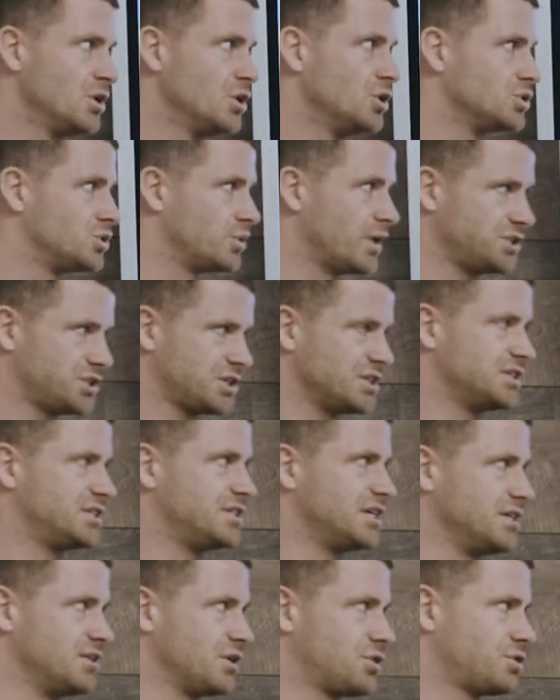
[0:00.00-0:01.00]
So as you can
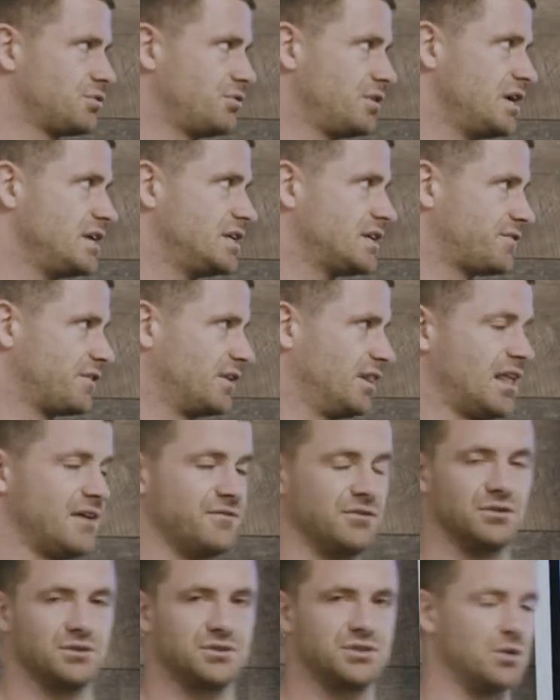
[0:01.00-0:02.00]
see the three different
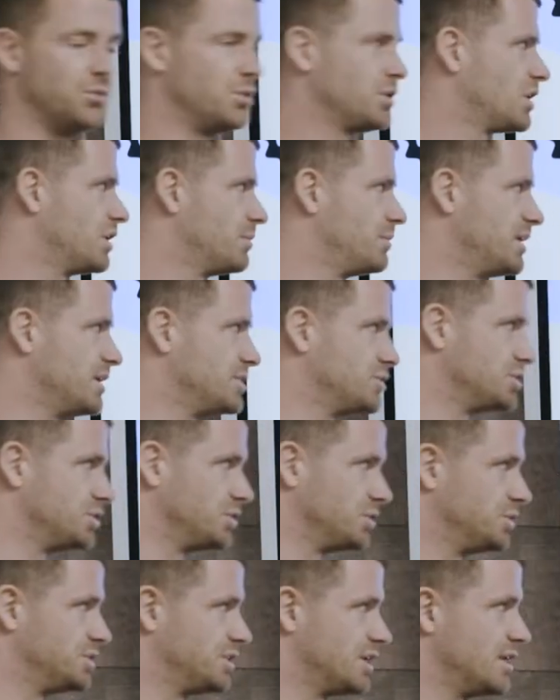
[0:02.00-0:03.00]
levels that we're going to be
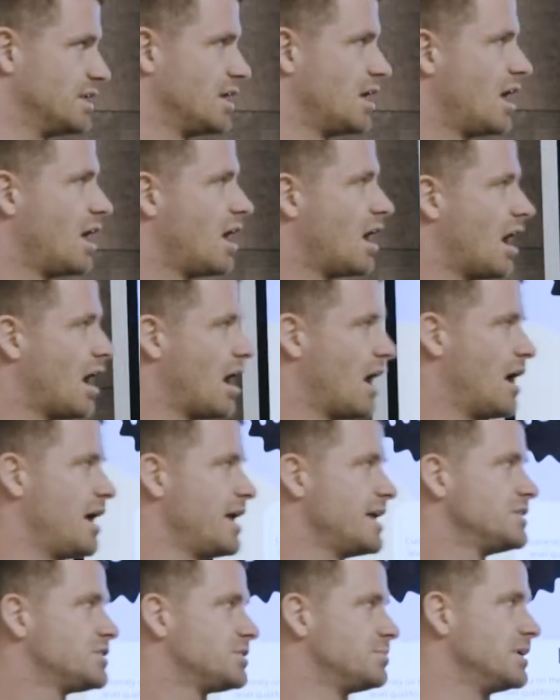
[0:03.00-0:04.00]
introducing are
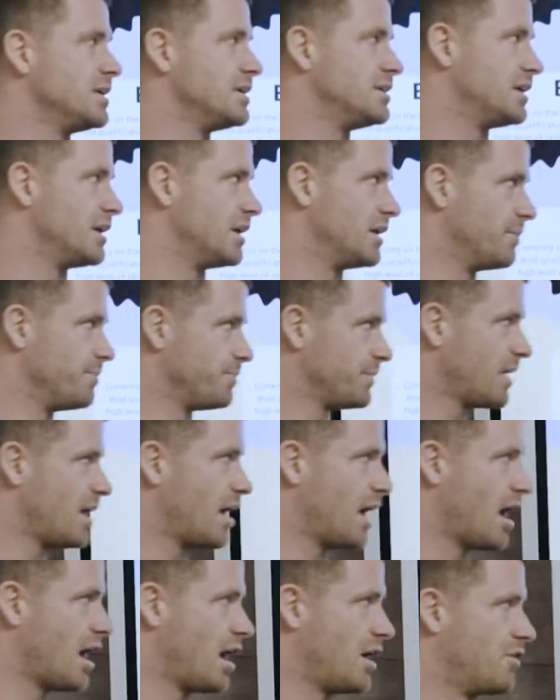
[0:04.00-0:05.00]
intermediate,
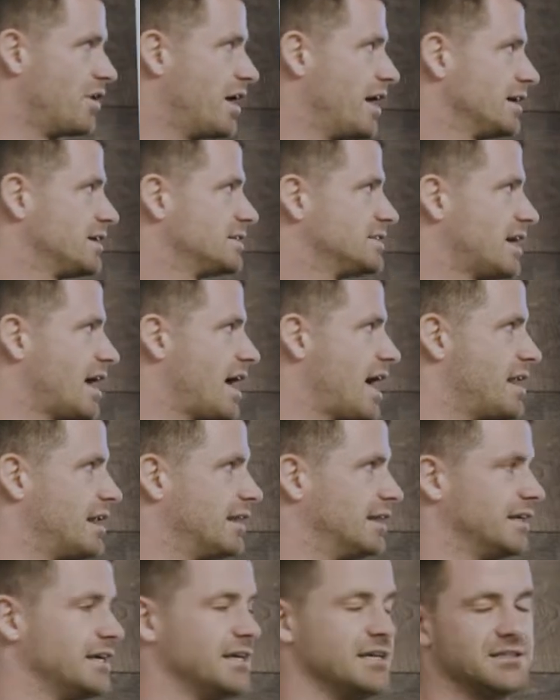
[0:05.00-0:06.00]
RX and
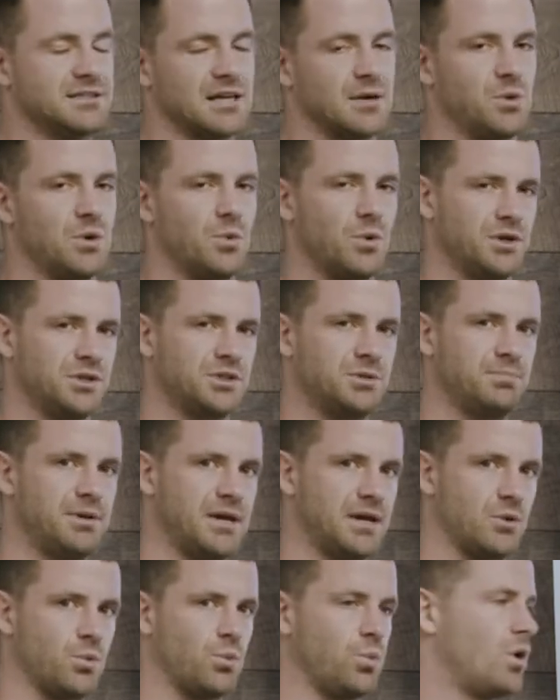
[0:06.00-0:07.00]
Elite and we want you to
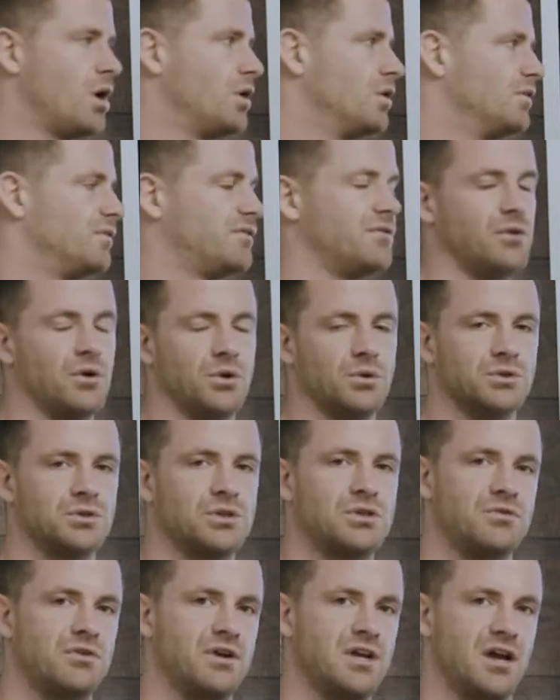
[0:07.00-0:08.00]
pick one of those
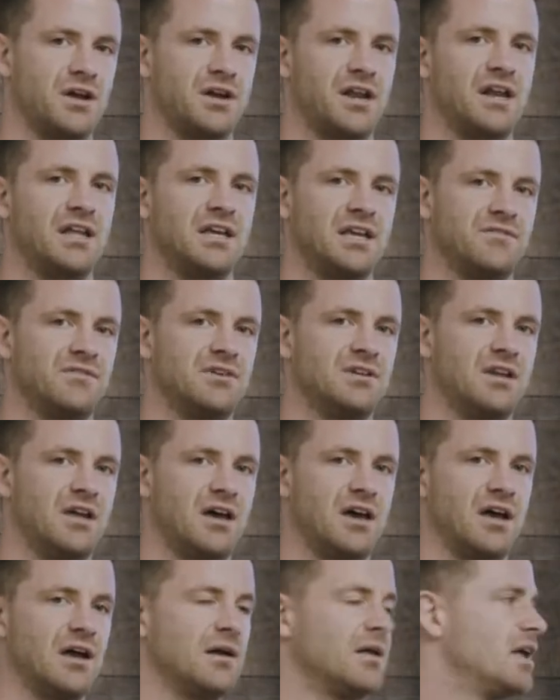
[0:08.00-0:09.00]
three on any given
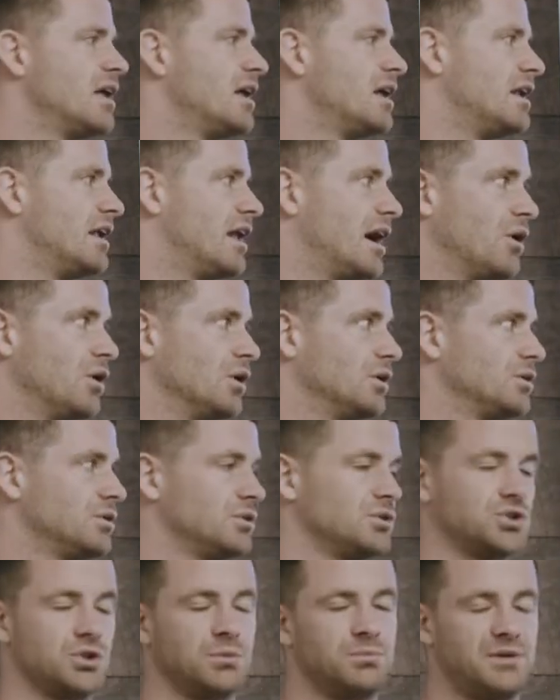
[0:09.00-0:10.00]
day. Now
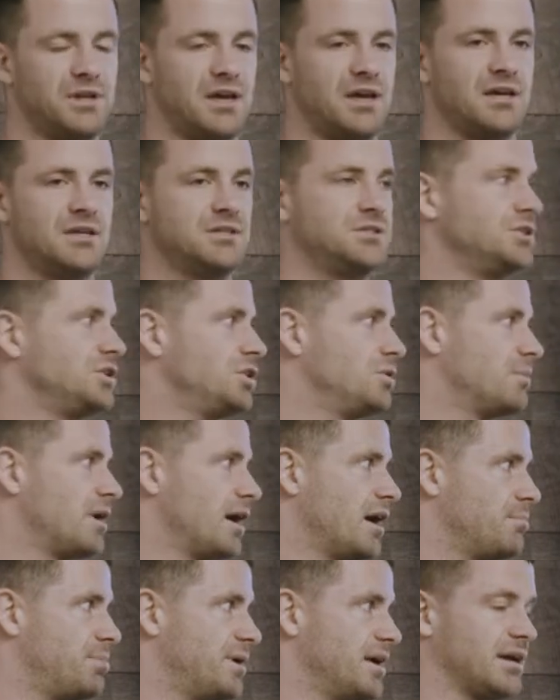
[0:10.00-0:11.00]
some days you
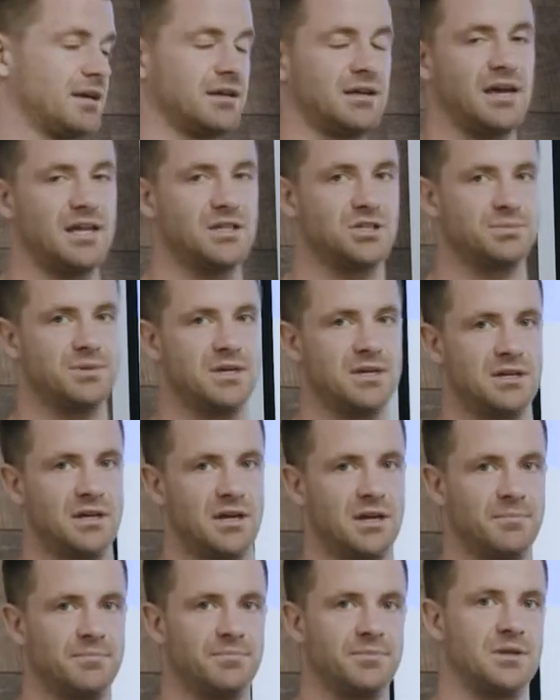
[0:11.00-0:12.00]
might pick
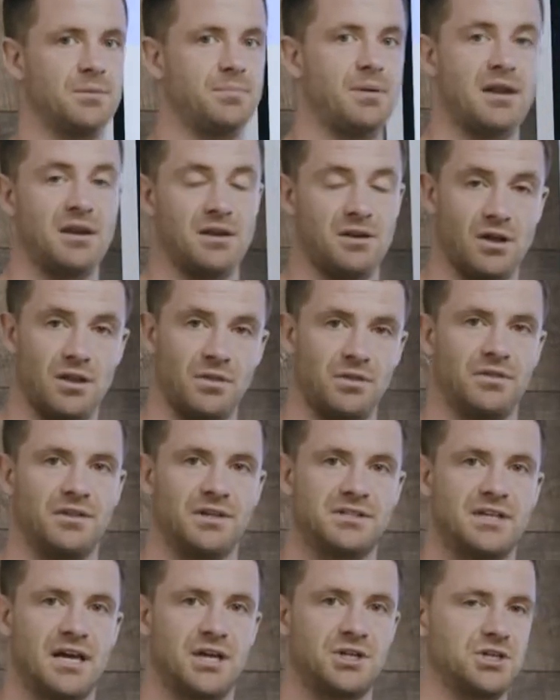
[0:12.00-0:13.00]
intermediate depending on the
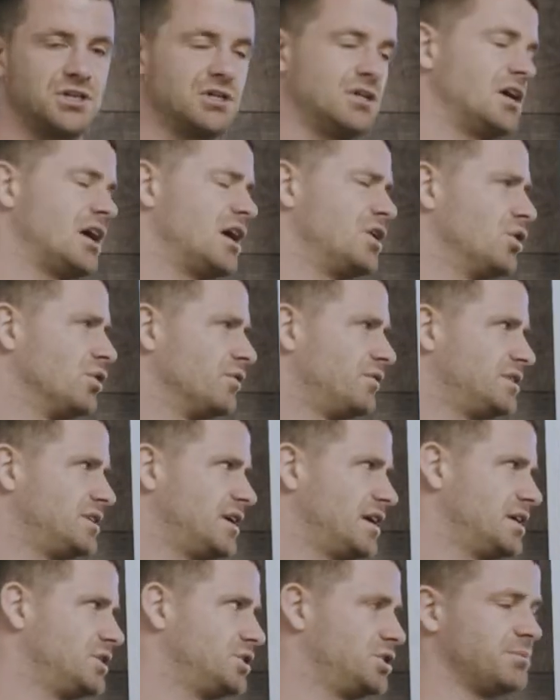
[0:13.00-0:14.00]
session and other
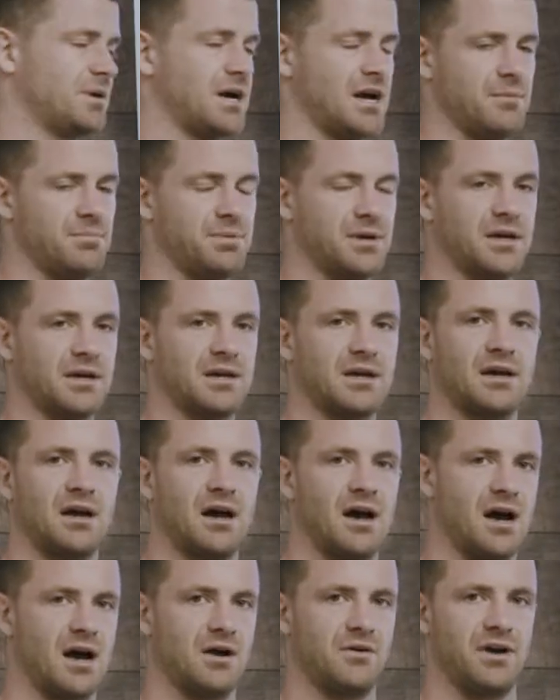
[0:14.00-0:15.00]
days you might pick
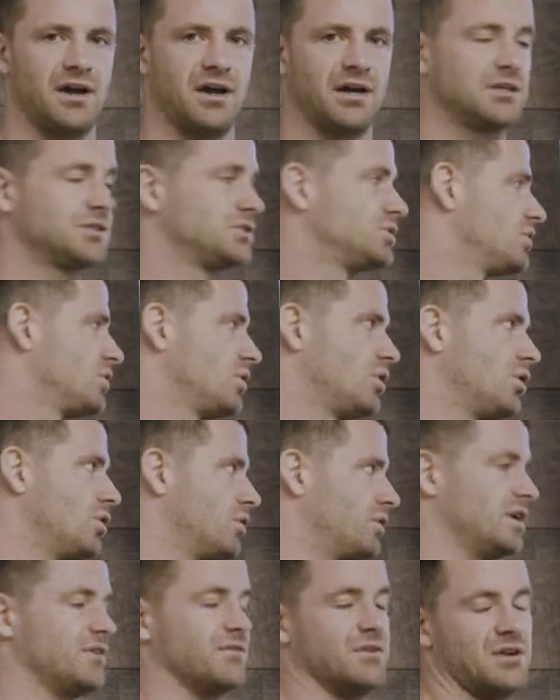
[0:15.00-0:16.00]
RX
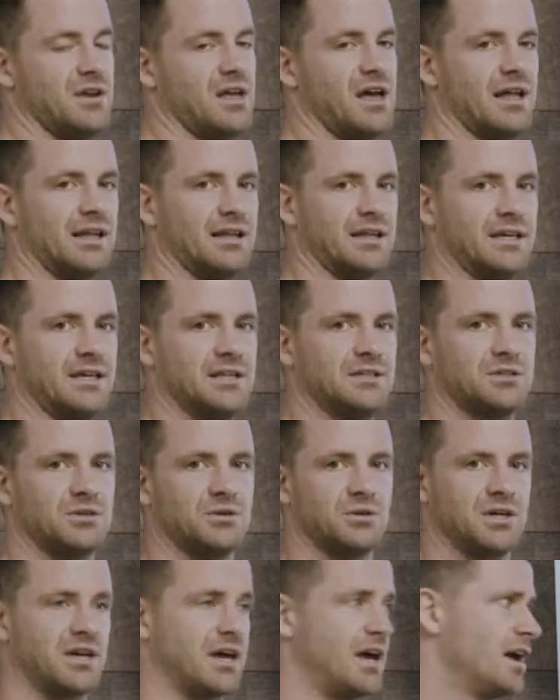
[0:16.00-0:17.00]
or even Elite,
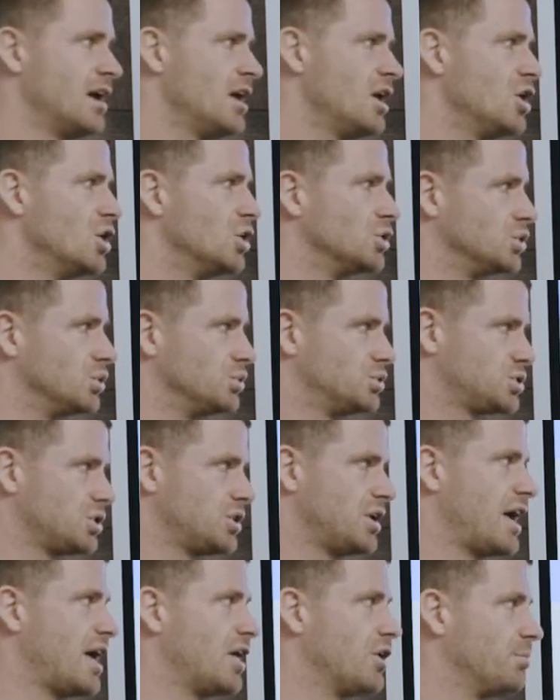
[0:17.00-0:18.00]
okay? So I'm just
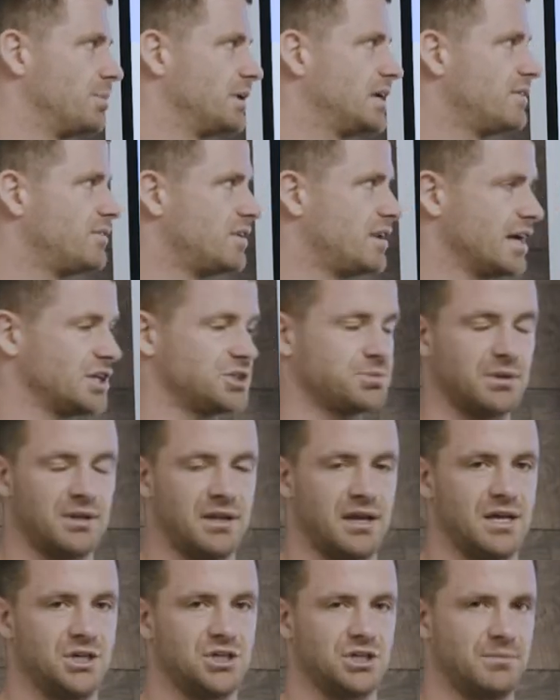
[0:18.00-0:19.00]
gonna help and give an
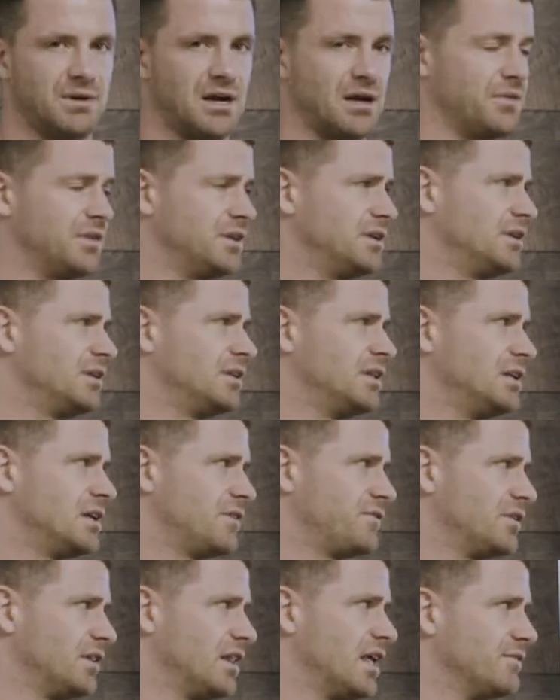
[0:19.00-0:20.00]
explanation about the, the
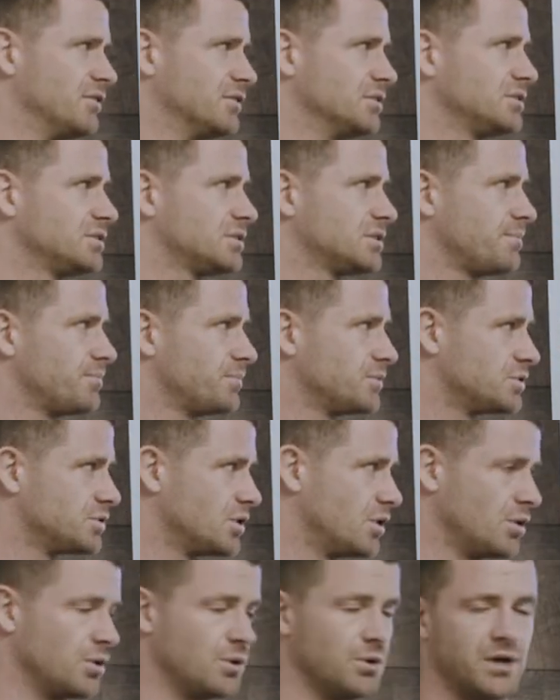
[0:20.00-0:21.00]
different levels
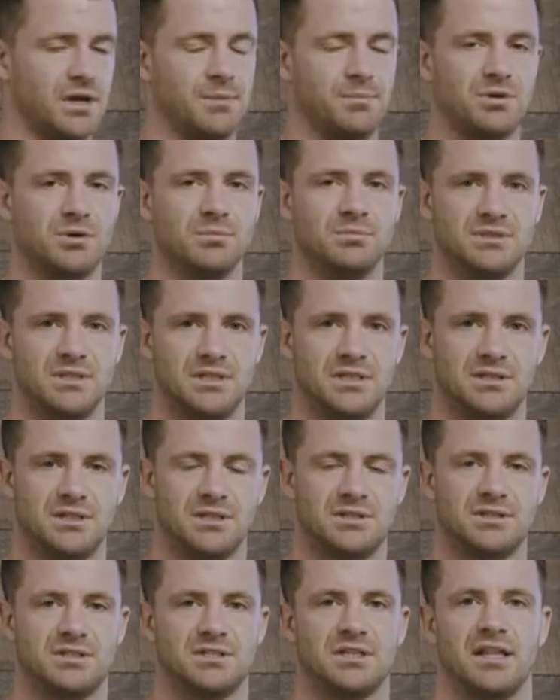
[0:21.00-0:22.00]
so it becomes easier
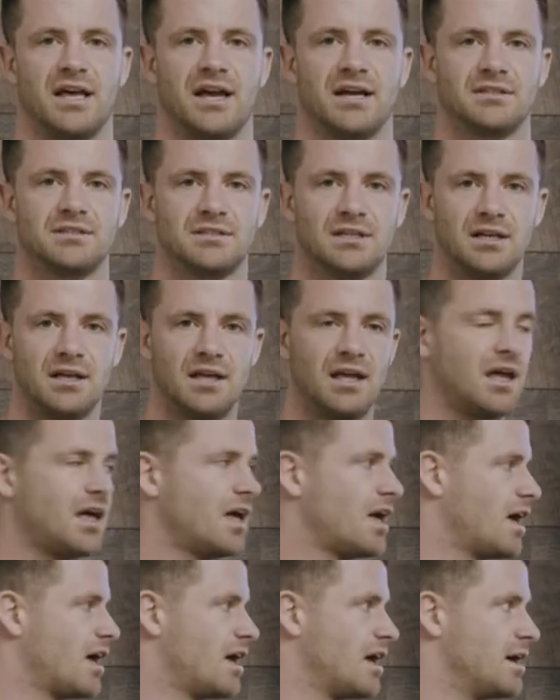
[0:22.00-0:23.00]
to select
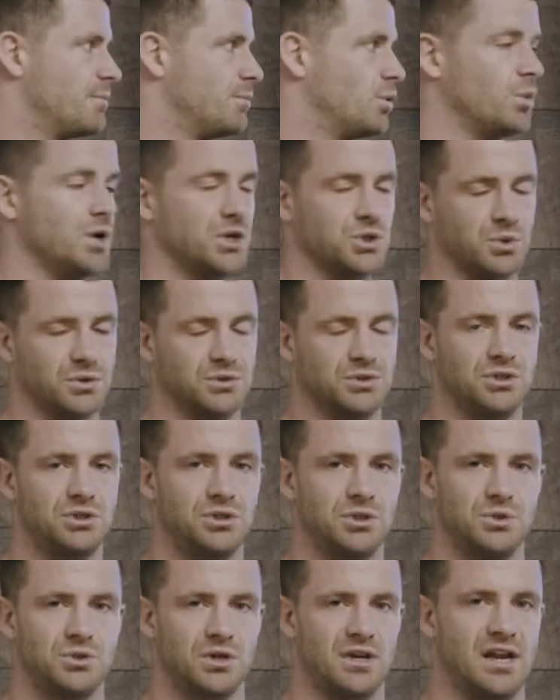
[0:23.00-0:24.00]
um, which one to
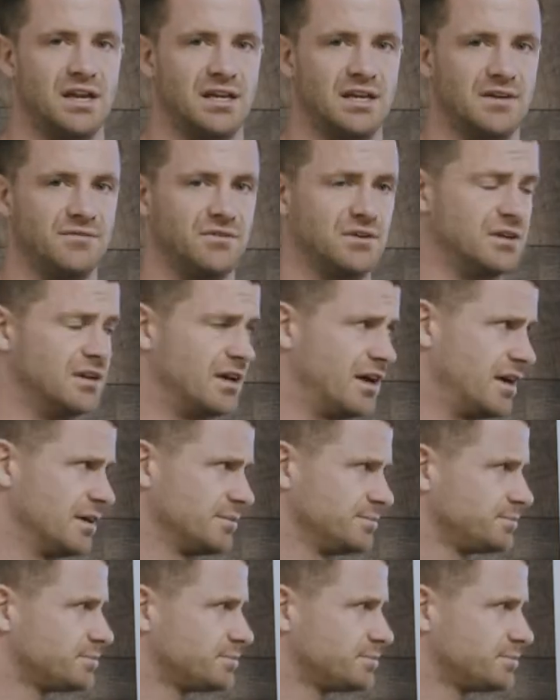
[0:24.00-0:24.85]
choose on any given day.